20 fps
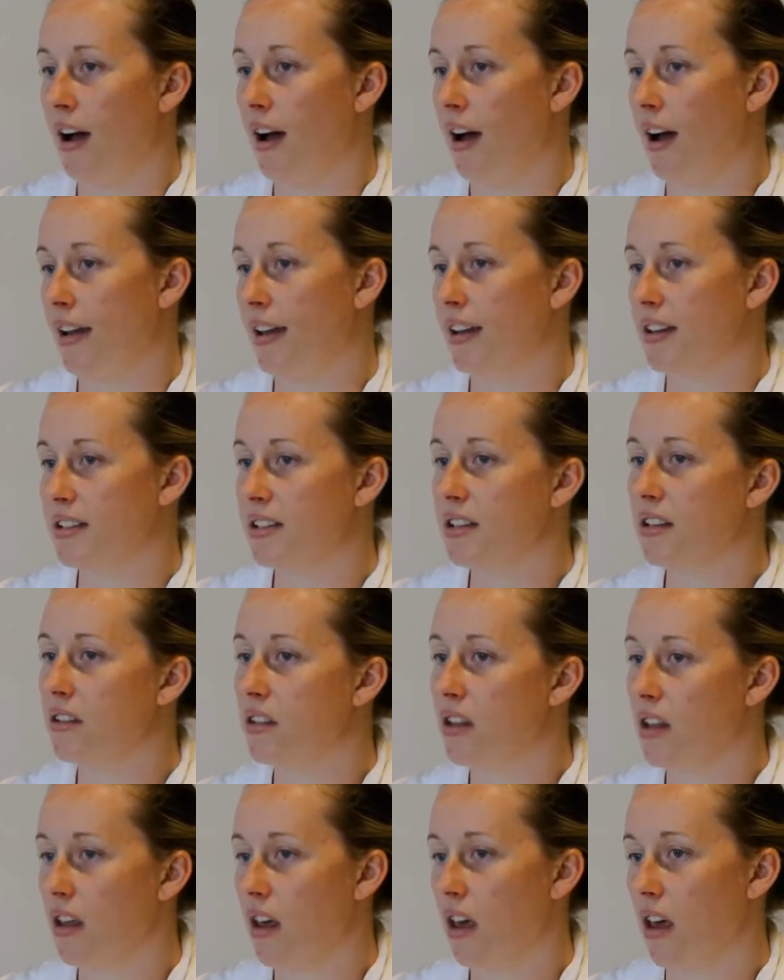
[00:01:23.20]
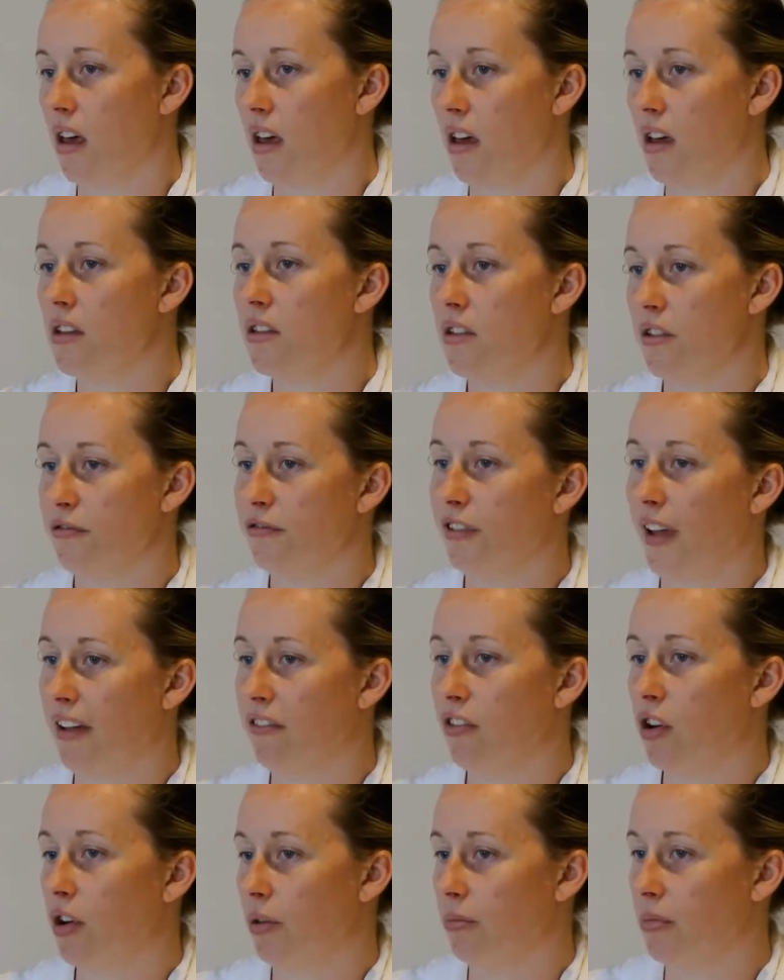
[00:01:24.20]
I guess in the
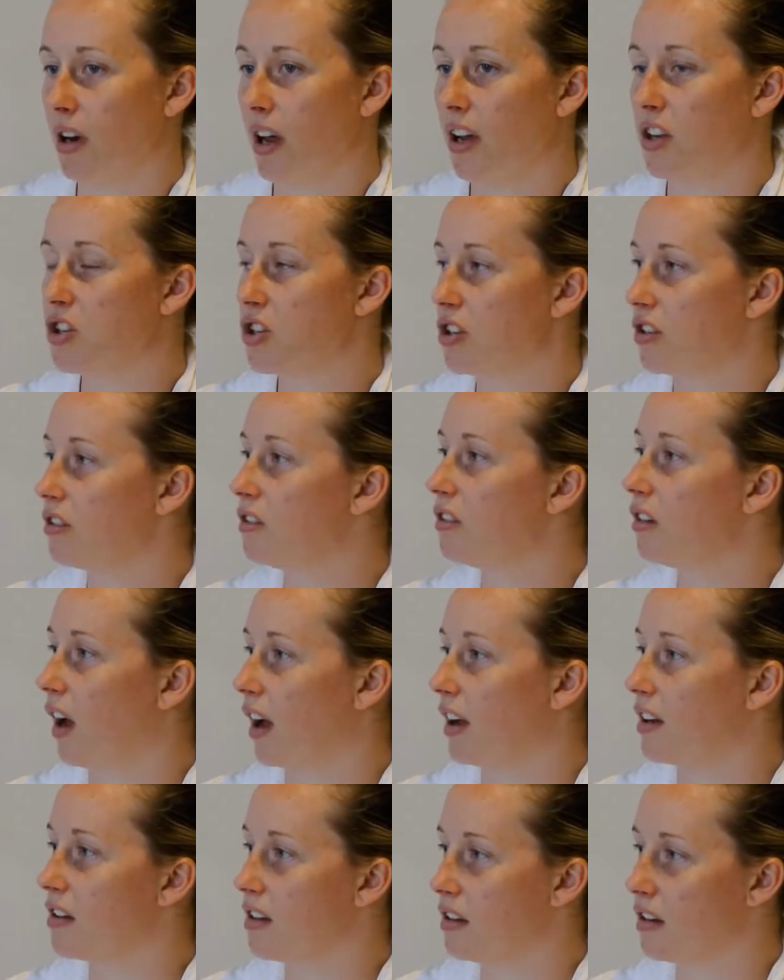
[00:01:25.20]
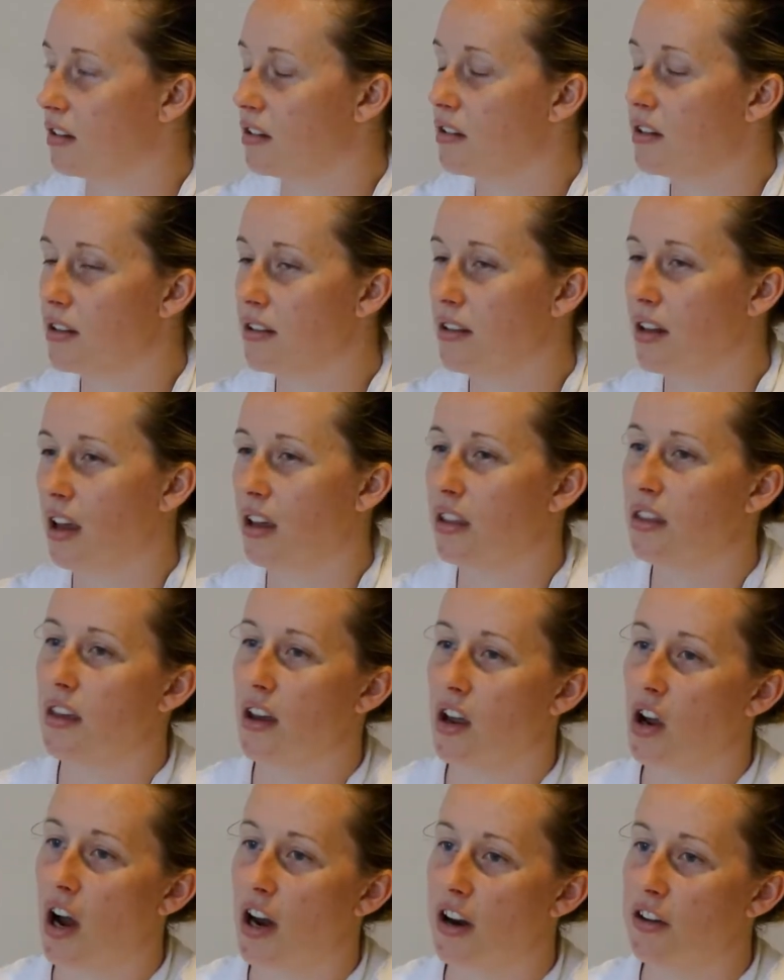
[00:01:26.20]
flavour combination, like
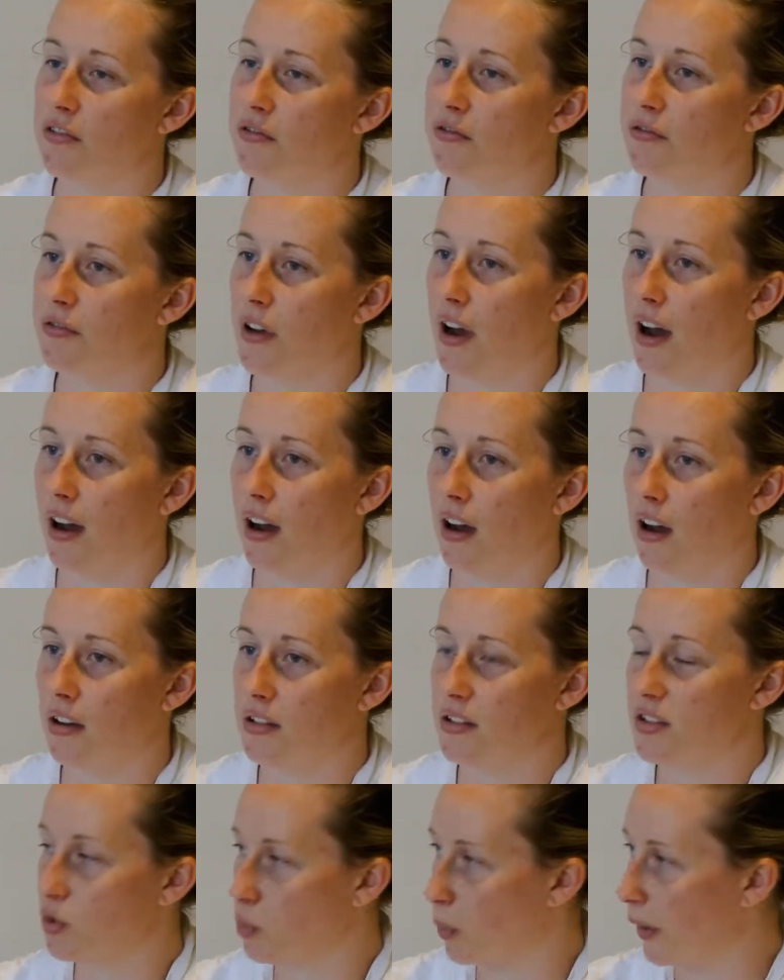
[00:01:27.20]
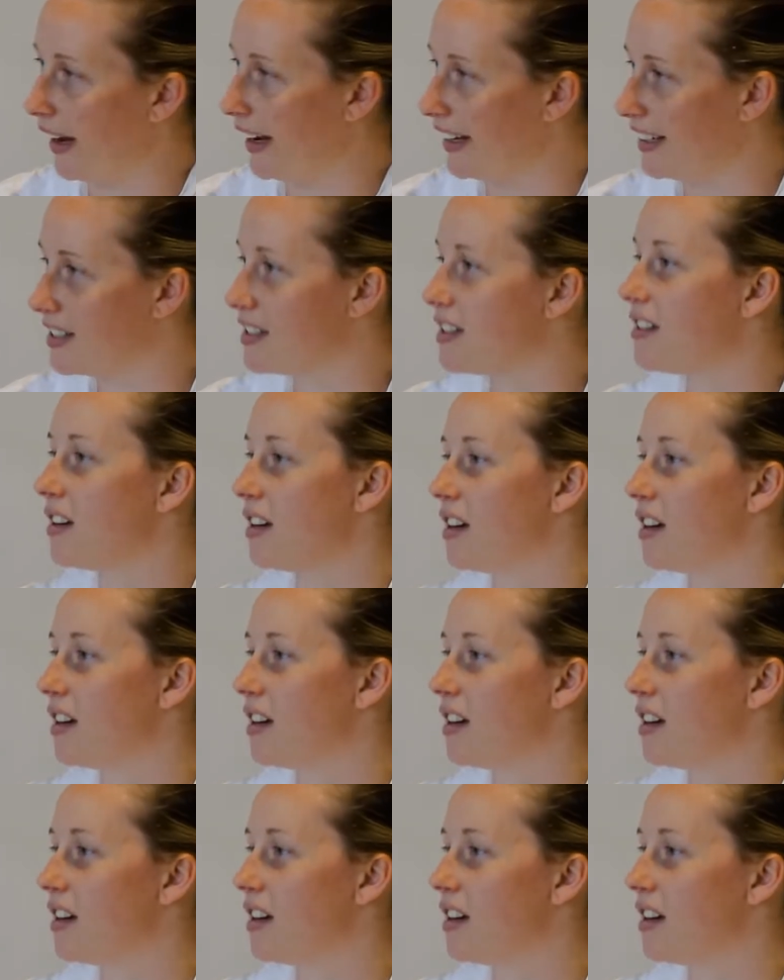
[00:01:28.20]
they're kind of sweet,